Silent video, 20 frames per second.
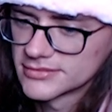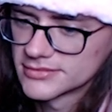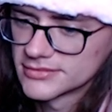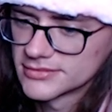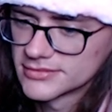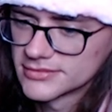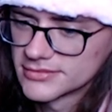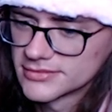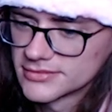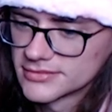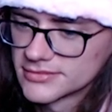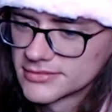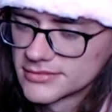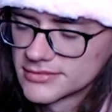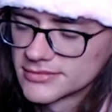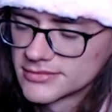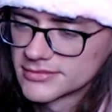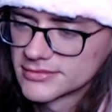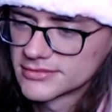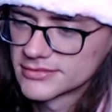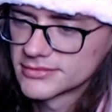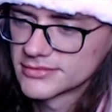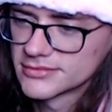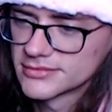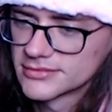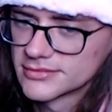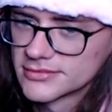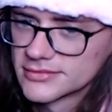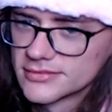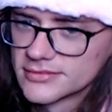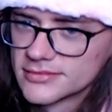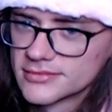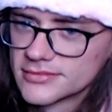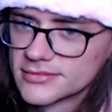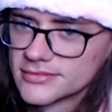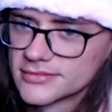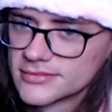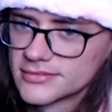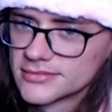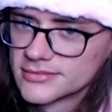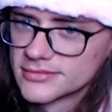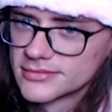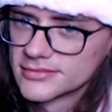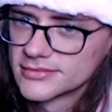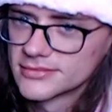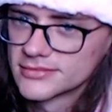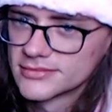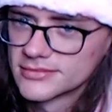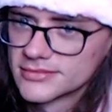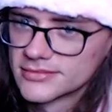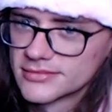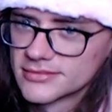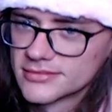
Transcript: No words are spoken by the person on screen.